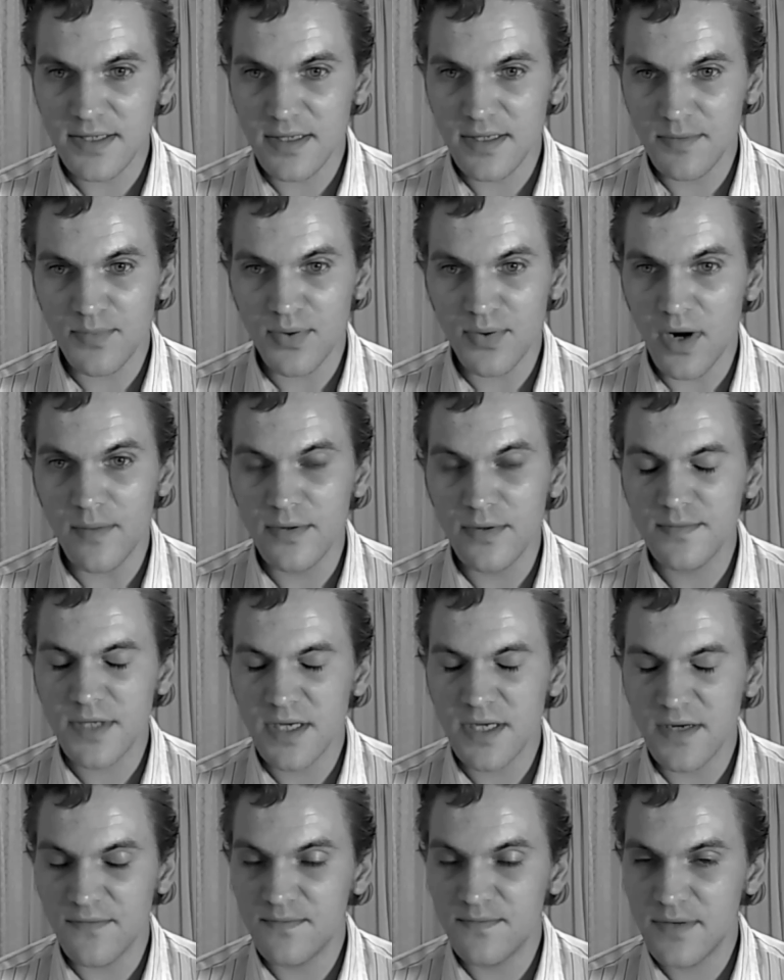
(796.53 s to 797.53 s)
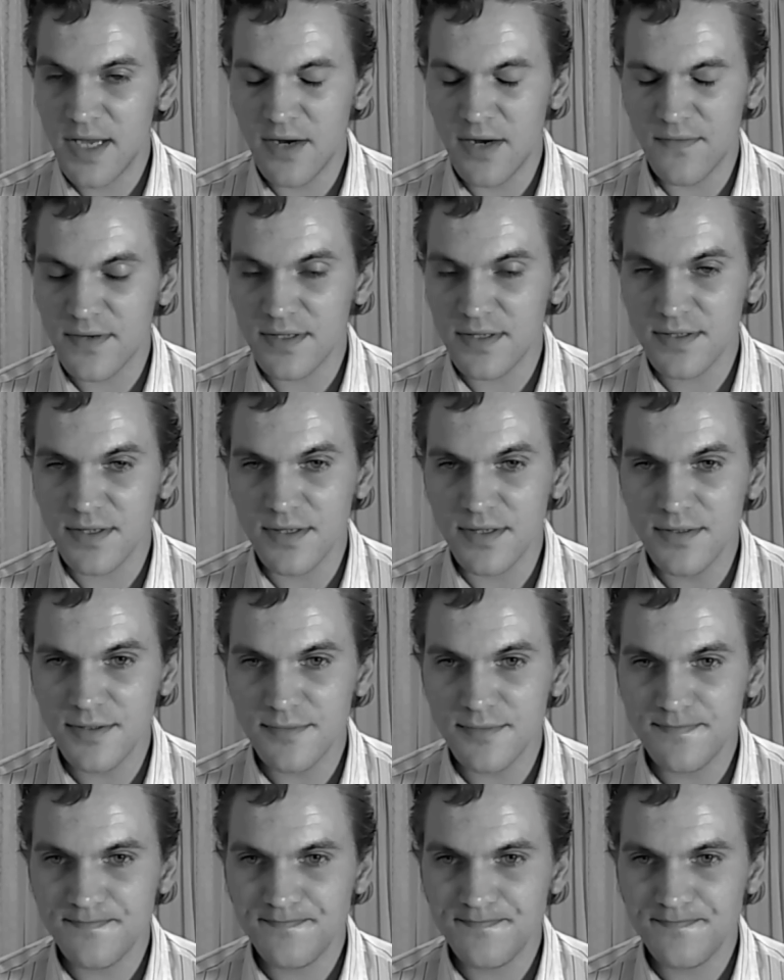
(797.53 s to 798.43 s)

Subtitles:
and problems, health concerns.